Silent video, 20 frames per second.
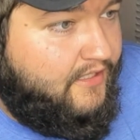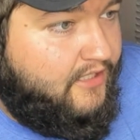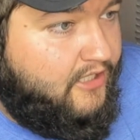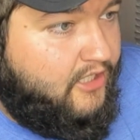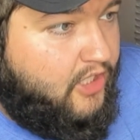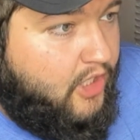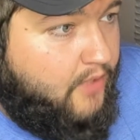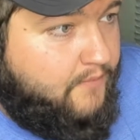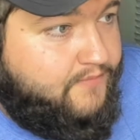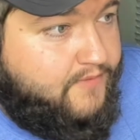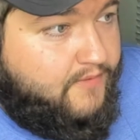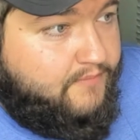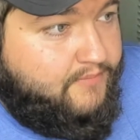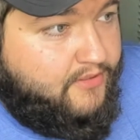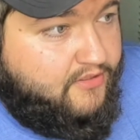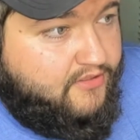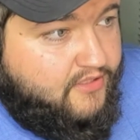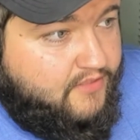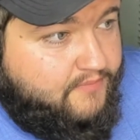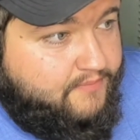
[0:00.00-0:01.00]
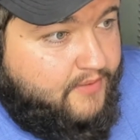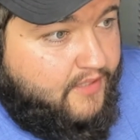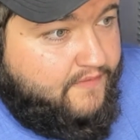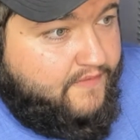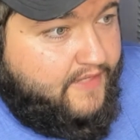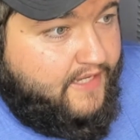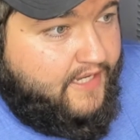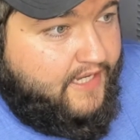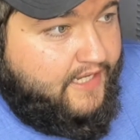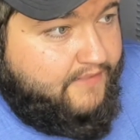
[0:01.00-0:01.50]
Hope to build up
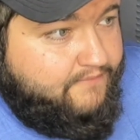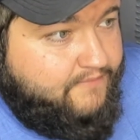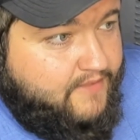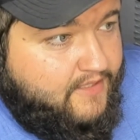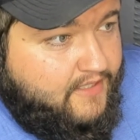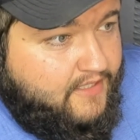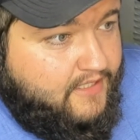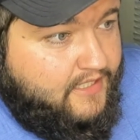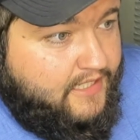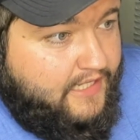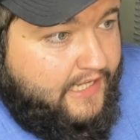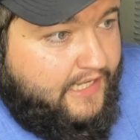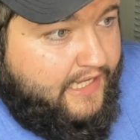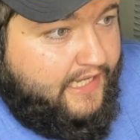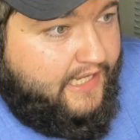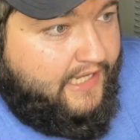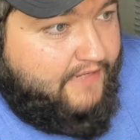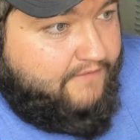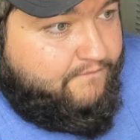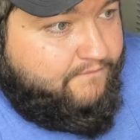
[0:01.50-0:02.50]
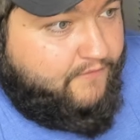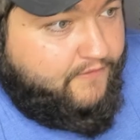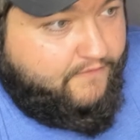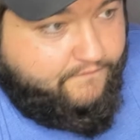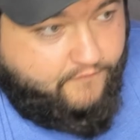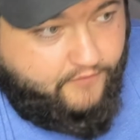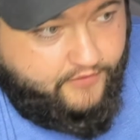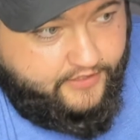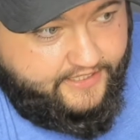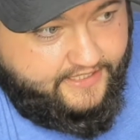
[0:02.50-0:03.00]
on that. And for the
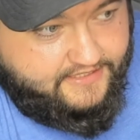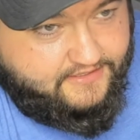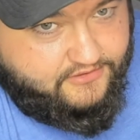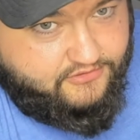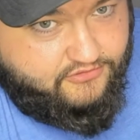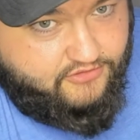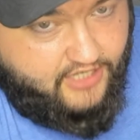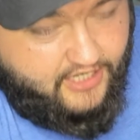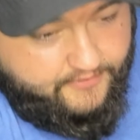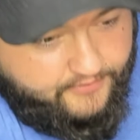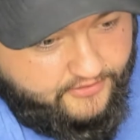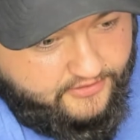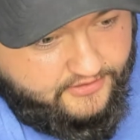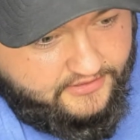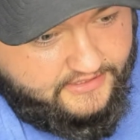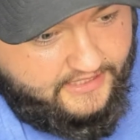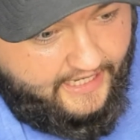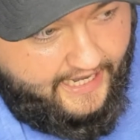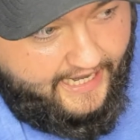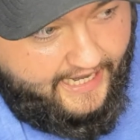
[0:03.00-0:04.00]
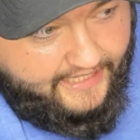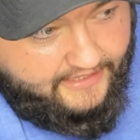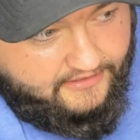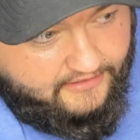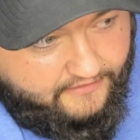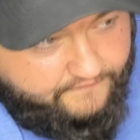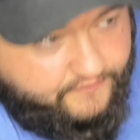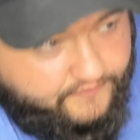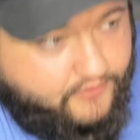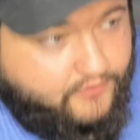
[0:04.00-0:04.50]
48 subscribers, I
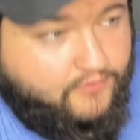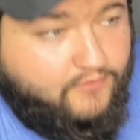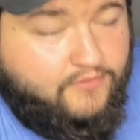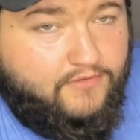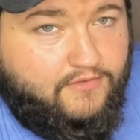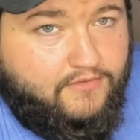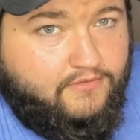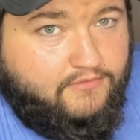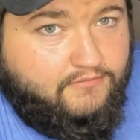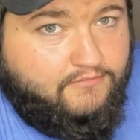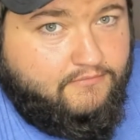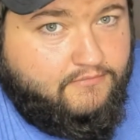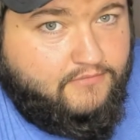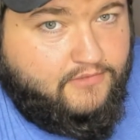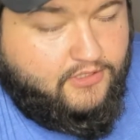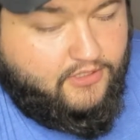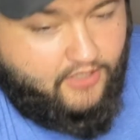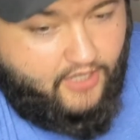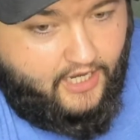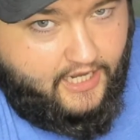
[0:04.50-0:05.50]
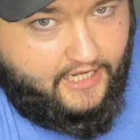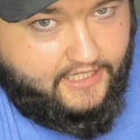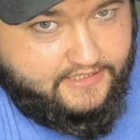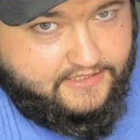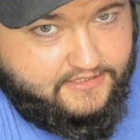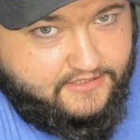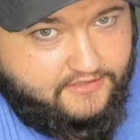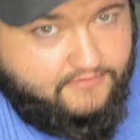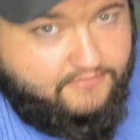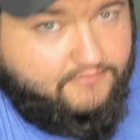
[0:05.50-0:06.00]
love you. You're
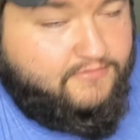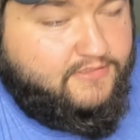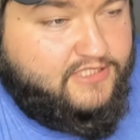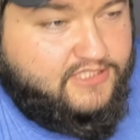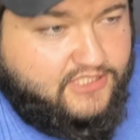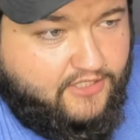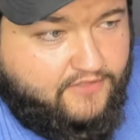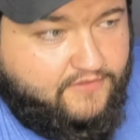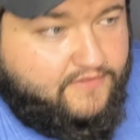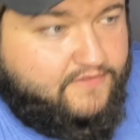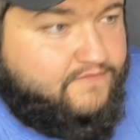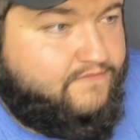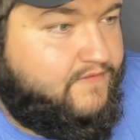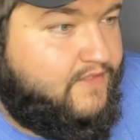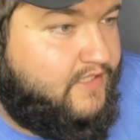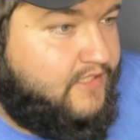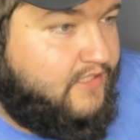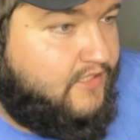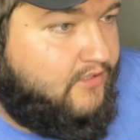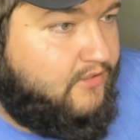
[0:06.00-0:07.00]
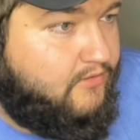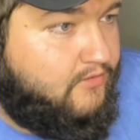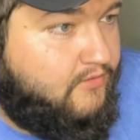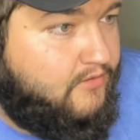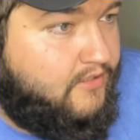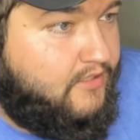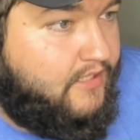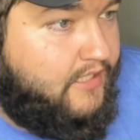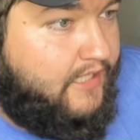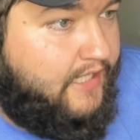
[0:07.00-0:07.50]
awesome. Share this
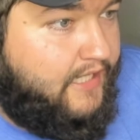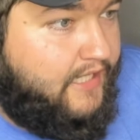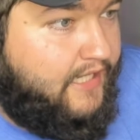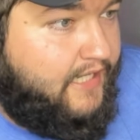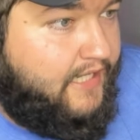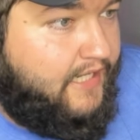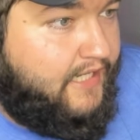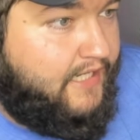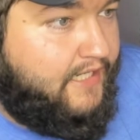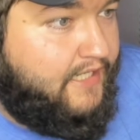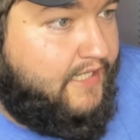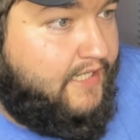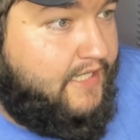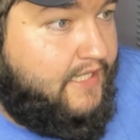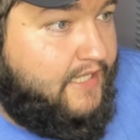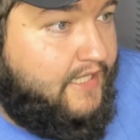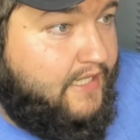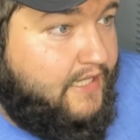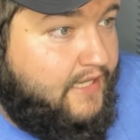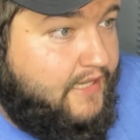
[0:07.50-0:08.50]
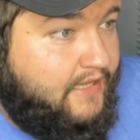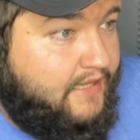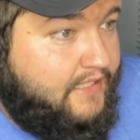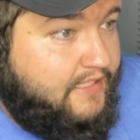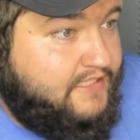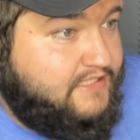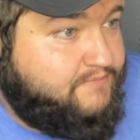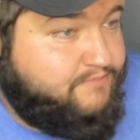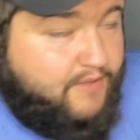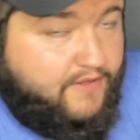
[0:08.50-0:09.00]
video and
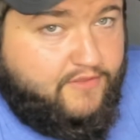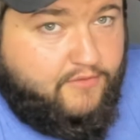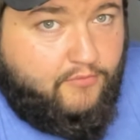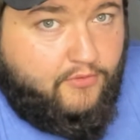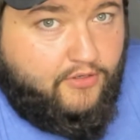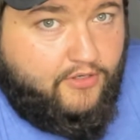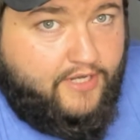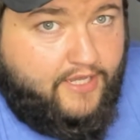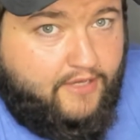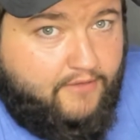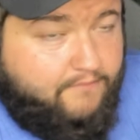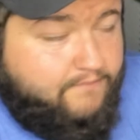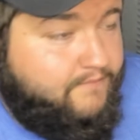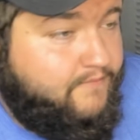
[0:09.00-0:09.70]
spread the word out.